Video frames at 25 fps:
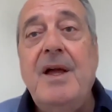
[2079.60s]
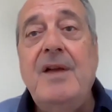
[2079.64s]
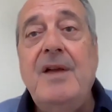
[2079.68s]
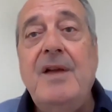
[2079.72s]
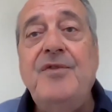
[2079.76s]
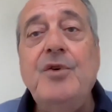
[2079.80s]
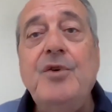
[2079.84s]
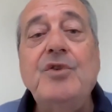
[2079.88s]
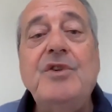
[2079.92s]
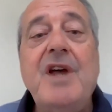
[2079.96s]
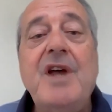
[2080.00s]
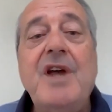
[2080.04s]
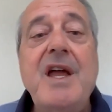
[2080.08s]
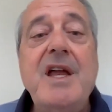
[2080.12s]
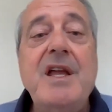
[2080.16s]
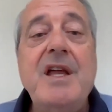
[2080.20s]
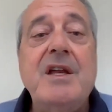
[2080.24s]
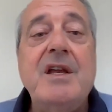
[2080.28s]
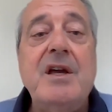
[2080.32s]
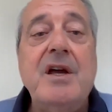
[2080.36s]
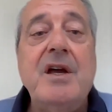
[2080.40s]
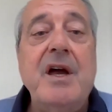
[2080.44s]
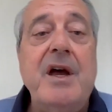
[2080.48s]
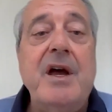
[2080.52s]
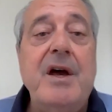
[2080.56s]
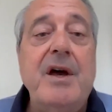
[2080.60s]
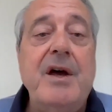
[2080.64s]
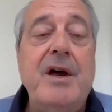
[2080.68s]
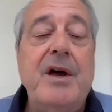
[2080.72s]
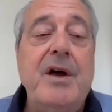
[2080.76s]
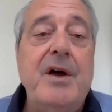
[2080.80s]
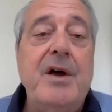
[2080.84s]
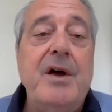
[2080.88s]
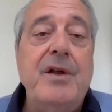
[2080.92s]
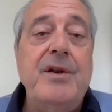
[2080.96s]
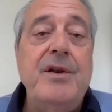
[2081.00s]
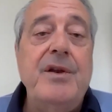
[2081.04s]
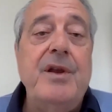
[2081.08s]
If you take
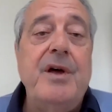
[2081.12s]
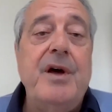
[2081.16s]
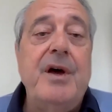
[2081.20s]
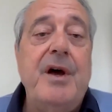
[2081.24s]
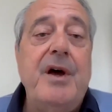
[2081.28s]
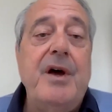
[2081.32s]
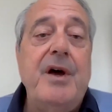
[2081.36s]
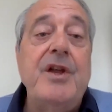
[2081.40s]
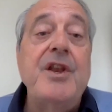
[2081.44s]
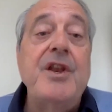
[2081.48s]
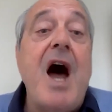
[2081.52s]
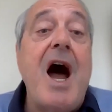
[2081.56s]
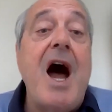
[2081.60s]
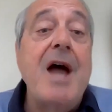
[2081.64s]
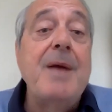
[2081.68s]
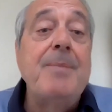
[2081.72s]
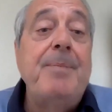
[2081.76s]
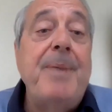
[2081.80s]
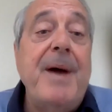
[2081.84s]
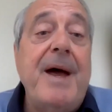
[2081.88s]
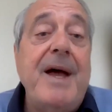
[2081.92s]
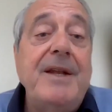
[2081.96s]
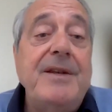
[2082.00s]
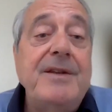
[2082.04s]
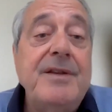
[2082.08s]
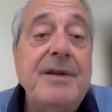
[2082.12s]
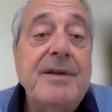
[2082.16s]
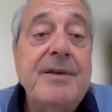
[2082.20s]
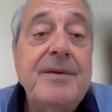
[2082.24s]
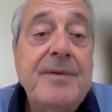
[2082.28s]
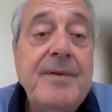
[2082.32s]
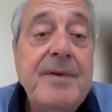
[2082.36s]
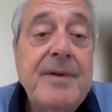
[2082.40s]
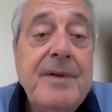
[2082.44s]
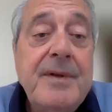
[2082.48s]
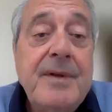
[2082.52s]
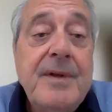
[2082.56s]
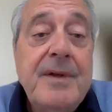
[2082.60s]
an iPad,
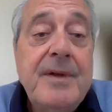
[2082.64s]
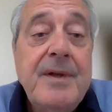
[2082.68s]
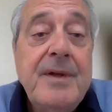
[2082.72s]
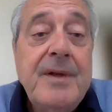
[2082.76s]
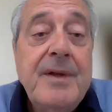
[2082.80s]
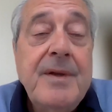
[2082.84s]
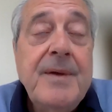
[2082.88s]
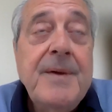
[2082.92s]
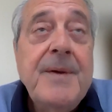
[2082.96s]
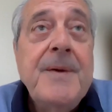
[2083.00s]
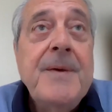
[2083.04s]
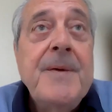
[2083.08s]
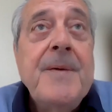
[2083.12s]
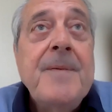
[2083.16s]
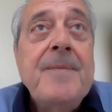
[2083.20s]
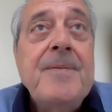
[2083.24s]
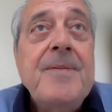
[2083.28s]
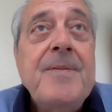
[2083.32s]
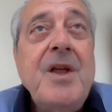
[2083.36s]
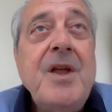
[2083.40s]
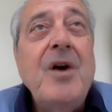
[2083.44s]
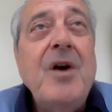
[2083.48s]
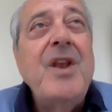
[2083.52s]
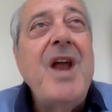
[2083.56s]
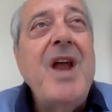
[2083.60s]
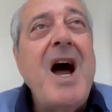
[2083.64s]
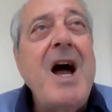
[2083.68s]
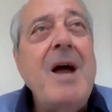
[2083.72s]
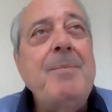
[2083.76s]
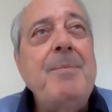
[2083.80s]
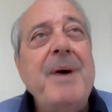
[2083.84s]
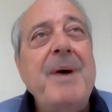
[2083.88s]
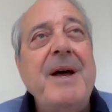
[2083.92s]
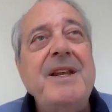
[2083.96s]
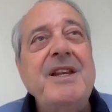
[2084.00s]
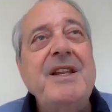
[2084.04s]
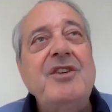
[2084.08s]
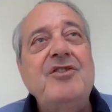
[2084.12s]
now an
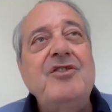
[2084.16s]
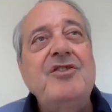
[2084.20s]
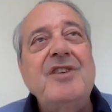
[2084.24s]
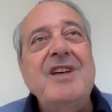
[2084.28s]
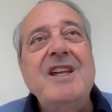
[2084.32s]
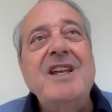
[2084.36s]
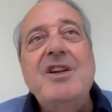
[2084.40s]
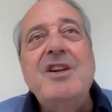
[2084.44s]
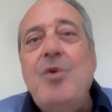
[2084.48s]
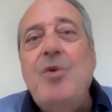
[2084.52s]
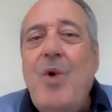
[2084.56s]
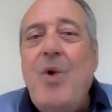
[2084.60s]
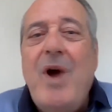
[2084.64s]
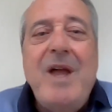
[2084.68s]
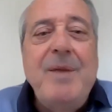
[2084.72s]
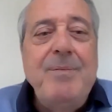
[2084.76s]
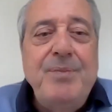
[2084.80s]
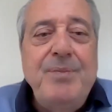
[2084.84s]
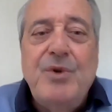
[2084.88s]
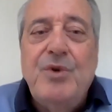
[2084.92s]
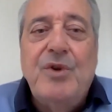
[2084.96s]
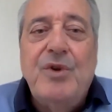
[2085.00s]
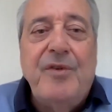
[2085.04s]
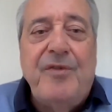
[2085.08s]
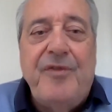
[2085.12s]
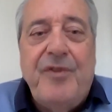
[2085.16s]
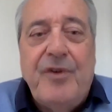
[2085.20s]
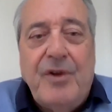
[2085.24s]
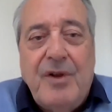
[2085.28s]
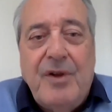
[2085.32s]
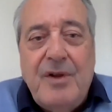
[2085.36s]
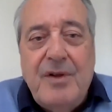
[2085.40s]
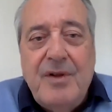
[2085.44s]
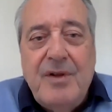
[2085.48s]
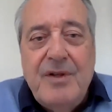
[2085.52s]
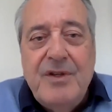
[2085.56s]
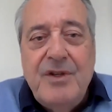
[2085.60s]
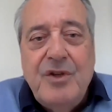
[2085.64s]
iPad is in a way
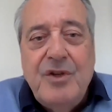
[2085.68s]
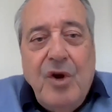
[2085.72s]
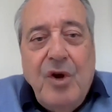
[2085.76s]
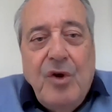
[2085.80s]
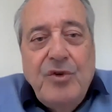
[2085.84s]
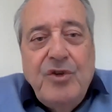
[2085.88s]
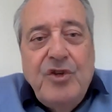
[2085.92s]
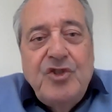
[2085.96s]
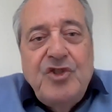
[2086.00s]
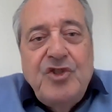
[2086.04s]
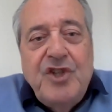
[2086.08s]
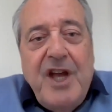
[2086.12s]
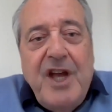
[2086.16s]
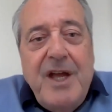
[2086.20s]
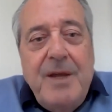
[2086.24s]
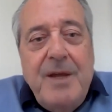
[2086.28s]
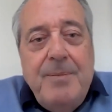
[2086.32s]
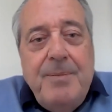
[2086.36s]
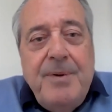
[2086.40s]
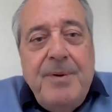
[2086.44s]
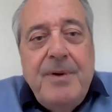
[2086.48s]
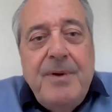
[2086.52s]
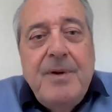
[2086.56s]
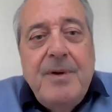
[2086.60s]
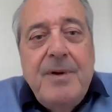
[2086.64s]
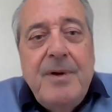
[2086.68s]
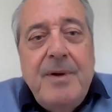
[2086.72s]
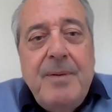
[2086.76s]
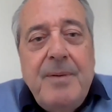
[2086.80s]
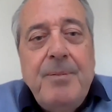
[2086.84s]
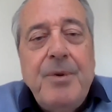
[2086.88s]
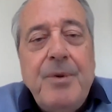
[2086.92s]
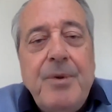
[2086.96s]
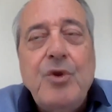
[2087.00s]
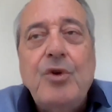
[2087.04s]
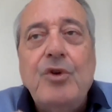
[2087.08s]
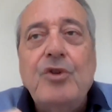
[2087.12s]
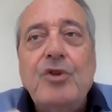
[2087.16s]
beautiful, the shape,
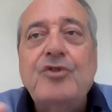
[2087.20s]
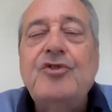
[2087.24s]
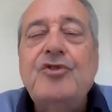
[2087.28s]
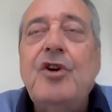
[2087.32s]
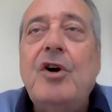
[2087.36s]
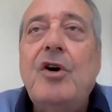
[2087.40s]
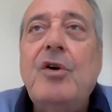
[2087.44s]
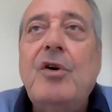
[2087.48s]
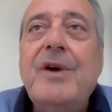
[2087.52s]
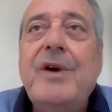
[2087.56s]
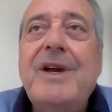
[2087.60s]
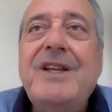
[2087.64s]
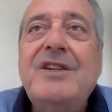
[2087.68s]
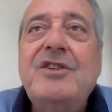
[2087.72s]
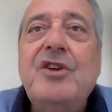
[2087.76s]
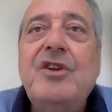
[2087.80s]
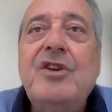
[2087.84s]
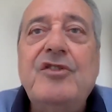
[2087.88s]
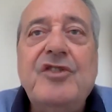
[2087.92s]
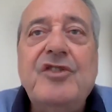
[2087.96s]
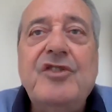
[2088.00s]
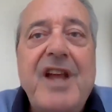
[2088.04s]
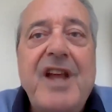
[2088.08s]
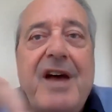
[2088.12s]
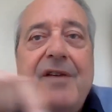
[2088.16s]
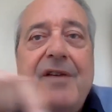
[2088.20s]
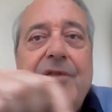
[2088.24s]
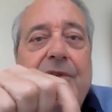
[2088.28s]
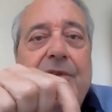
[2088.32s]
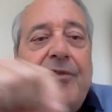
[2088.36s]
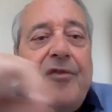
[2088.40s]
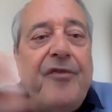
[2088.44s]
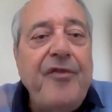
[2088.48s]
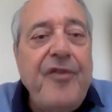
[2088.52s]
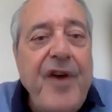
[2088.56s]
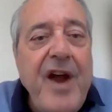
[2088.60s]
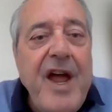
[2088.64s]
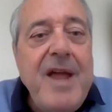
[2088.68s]
but also it doesn't have a
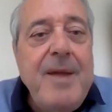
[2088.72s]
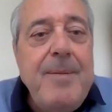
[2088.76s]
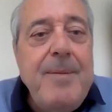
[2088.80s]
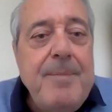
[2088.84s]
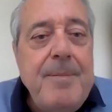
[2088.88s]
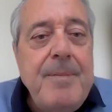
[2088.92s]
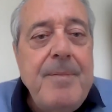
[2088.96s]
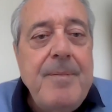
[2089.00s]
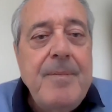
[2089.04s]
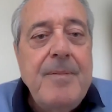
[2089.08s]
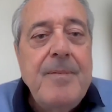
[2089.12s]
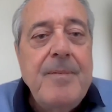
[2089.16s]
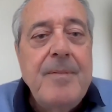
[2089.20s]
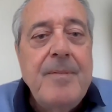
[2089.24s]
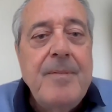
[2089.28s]
frame.